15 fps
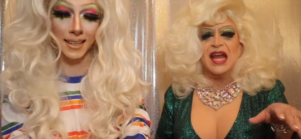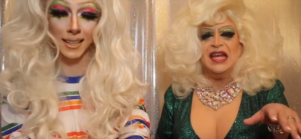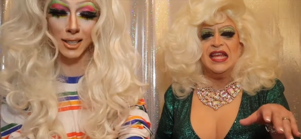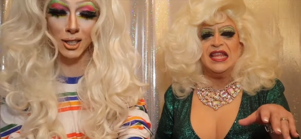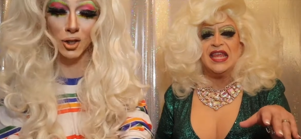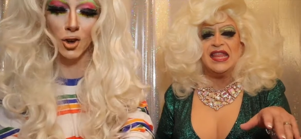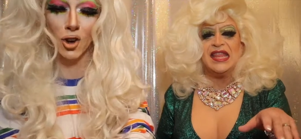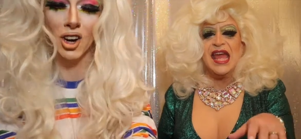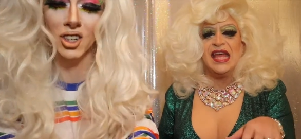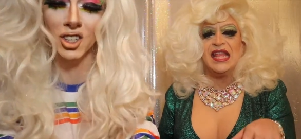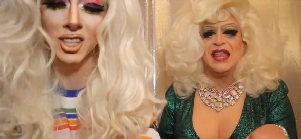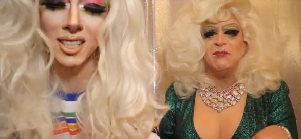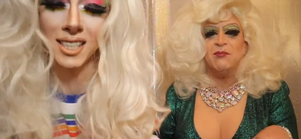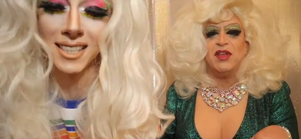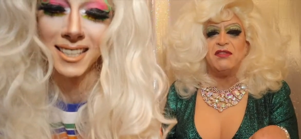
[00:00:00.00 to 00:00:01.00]
Speaker 1: I need it's to gorgeous.
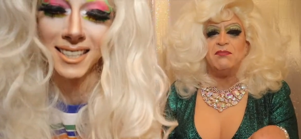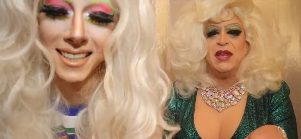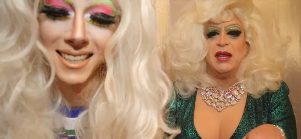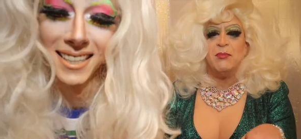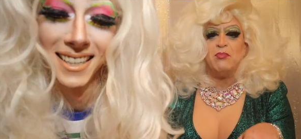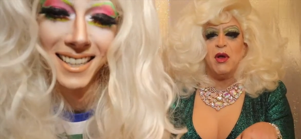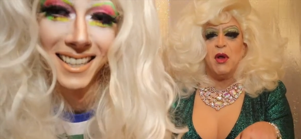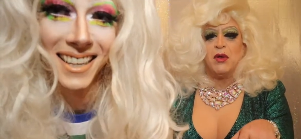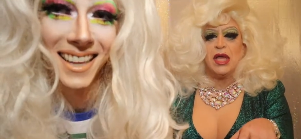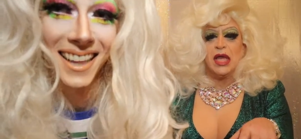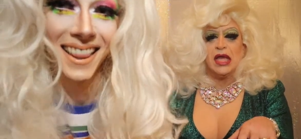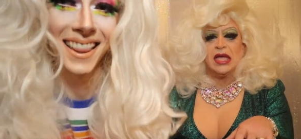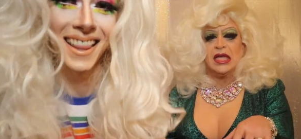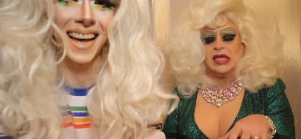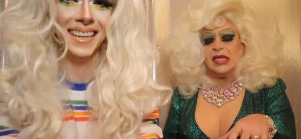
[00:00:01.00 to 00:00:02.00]
take them with me to
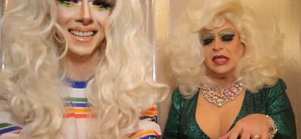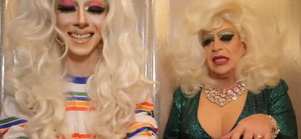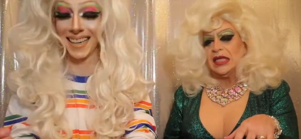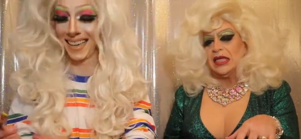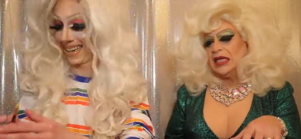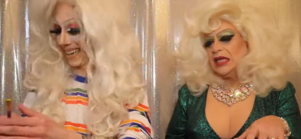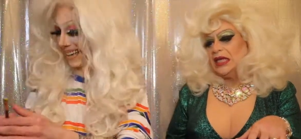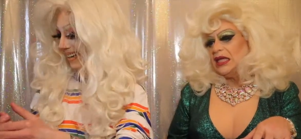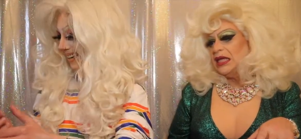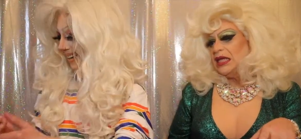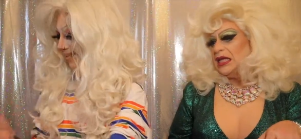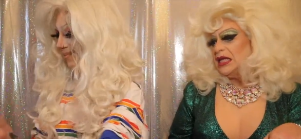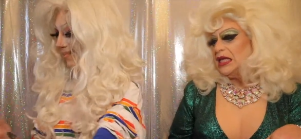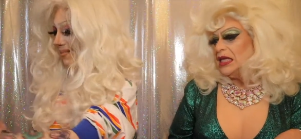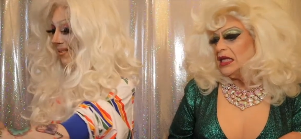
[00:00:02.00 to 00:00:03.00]
Boca. That's it.
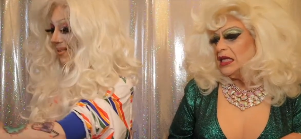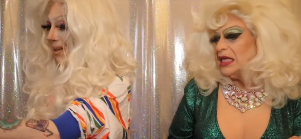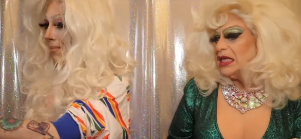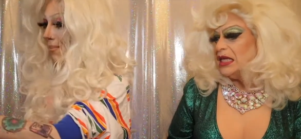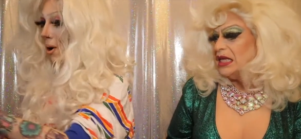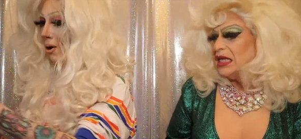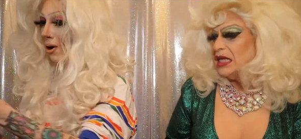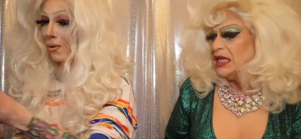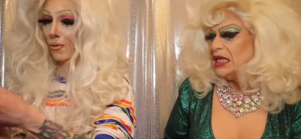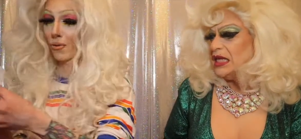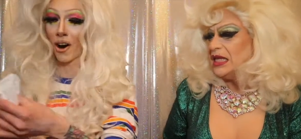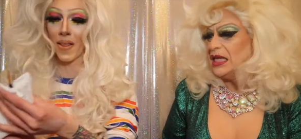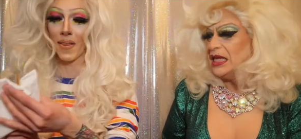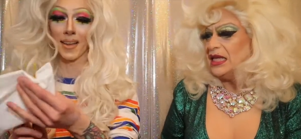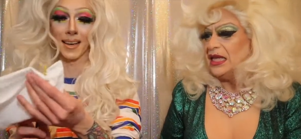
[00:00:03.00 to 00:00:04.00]
They're Boca
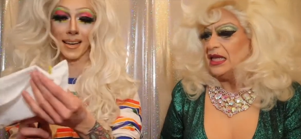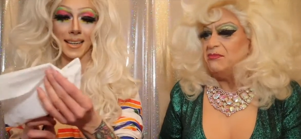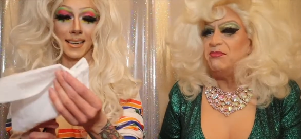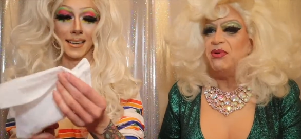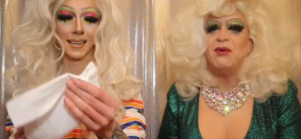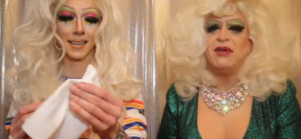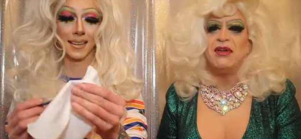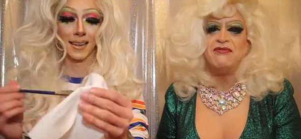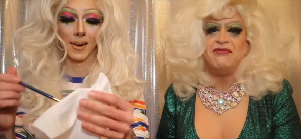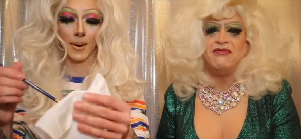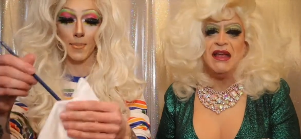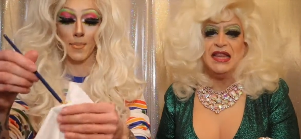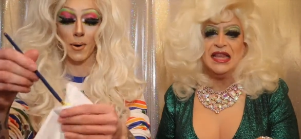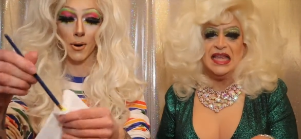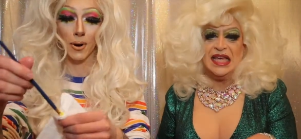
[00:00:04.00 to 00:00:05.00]
friendly. Boca
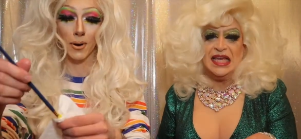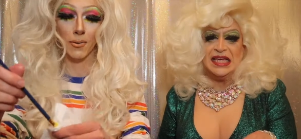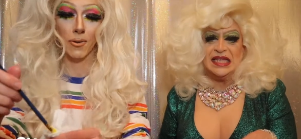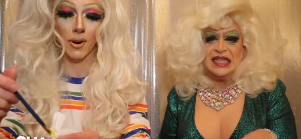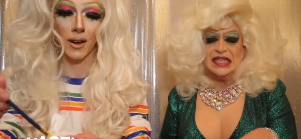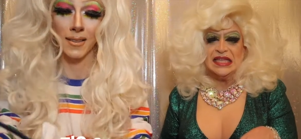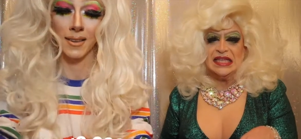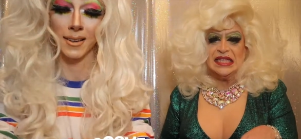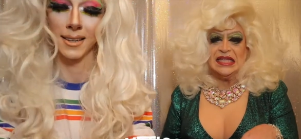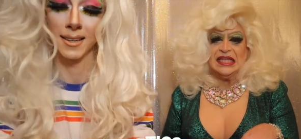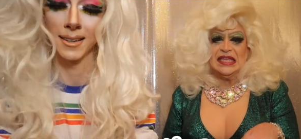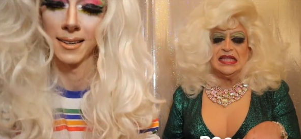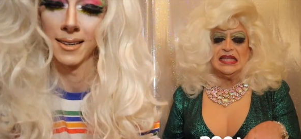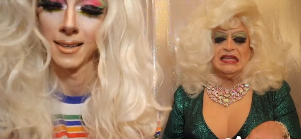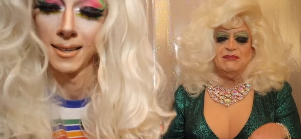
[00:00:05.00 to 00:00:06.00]
friendly. Boca friendly.
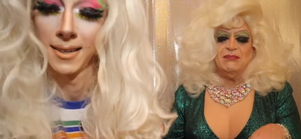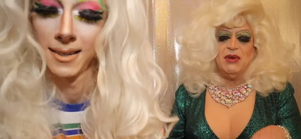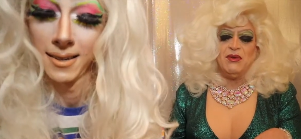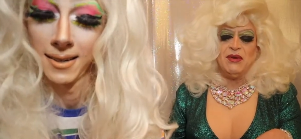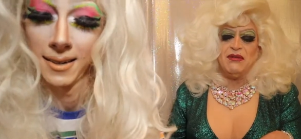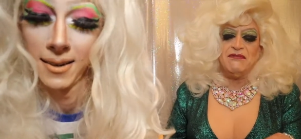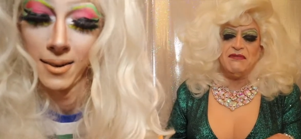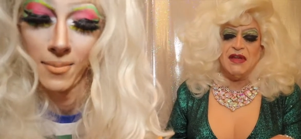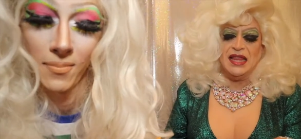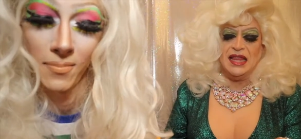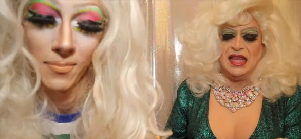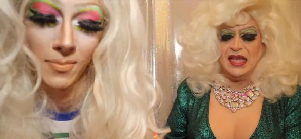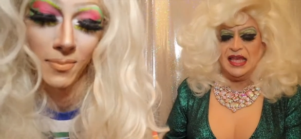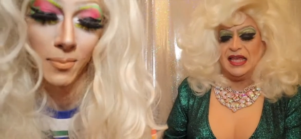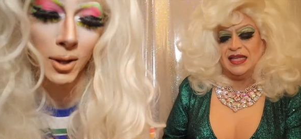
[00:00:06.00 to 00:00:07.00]
Boca
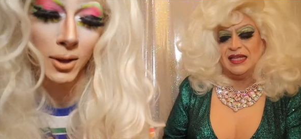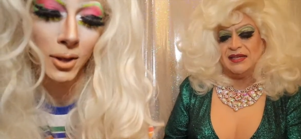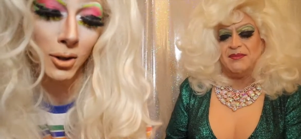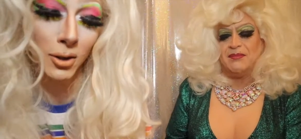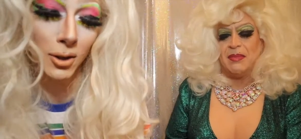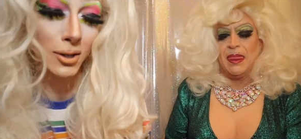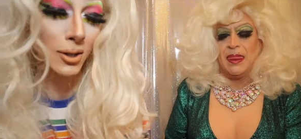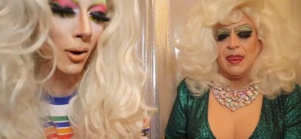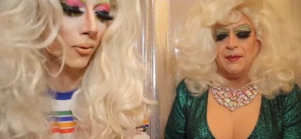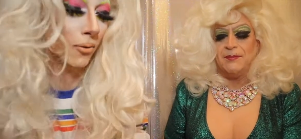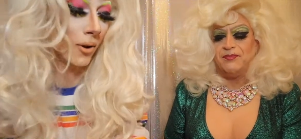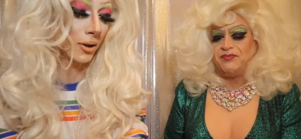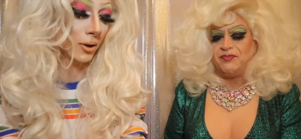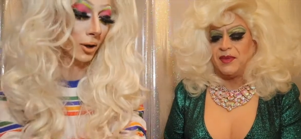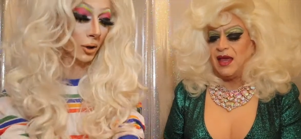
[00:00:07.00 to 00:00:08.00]
friendly. But they're just so
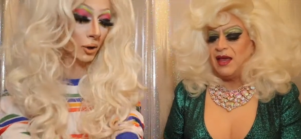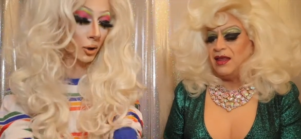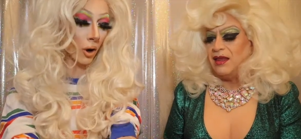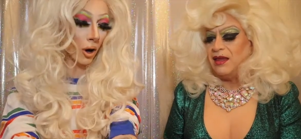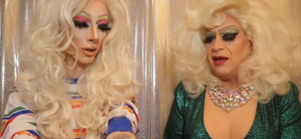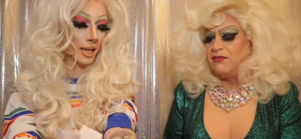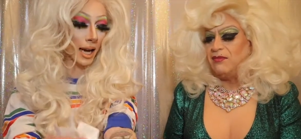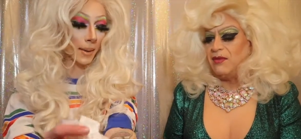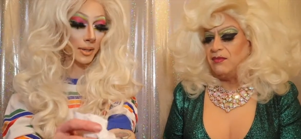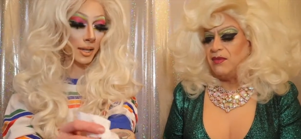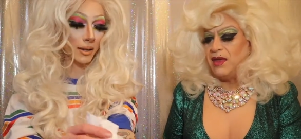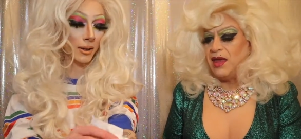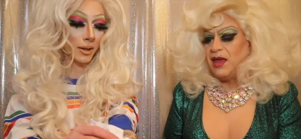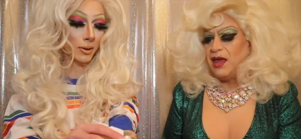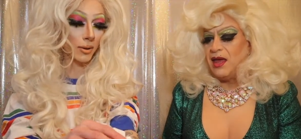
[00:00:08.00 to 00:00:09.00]
fun. You could do all types of
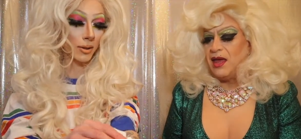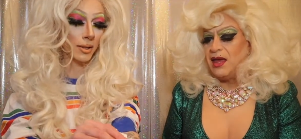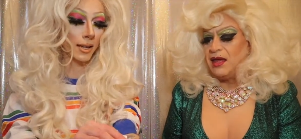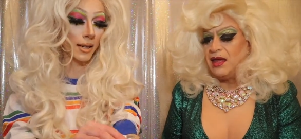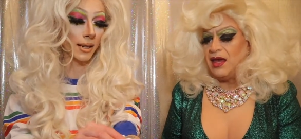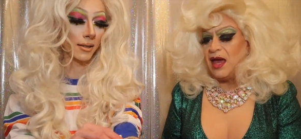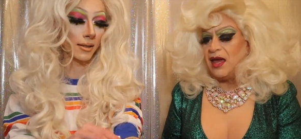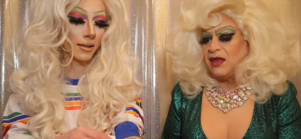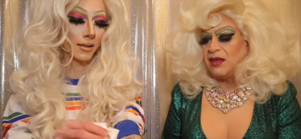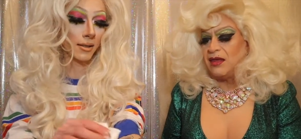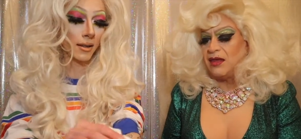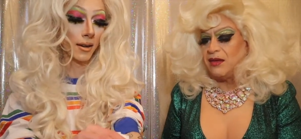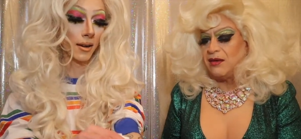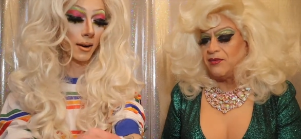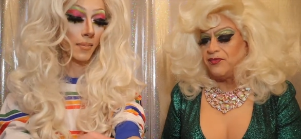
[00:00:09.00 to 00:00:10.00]
looks with this.
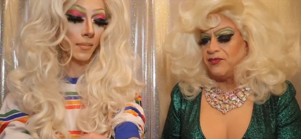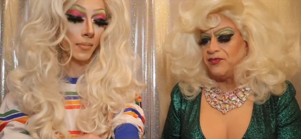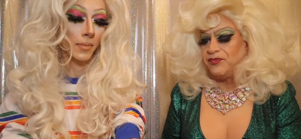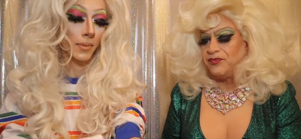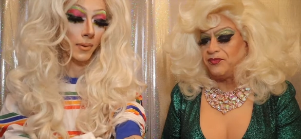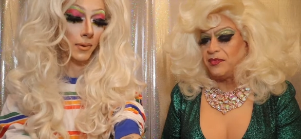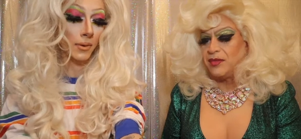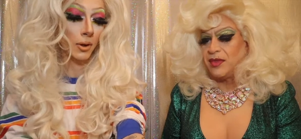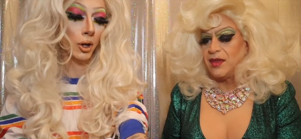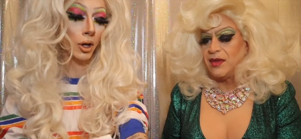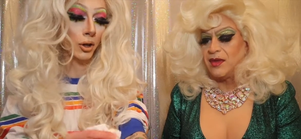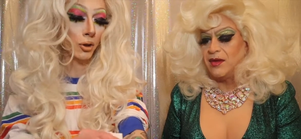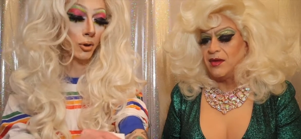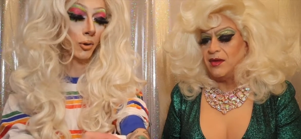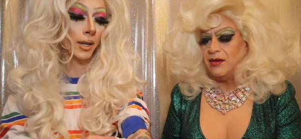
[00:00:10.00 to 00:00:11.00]
Yes. You could
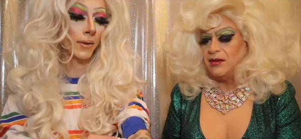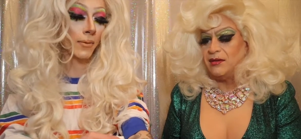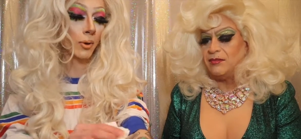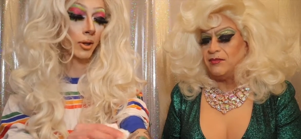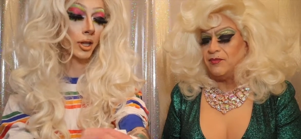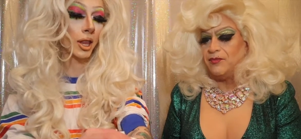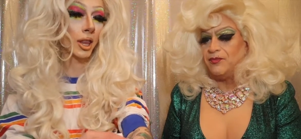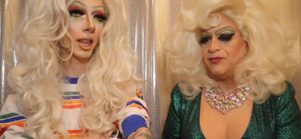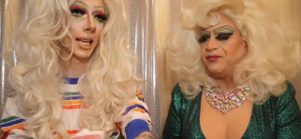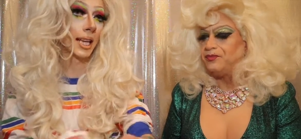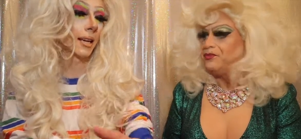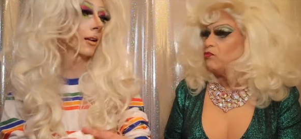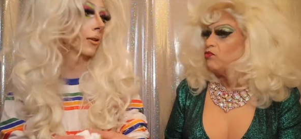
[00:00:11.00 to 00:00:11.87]
do even with the thin,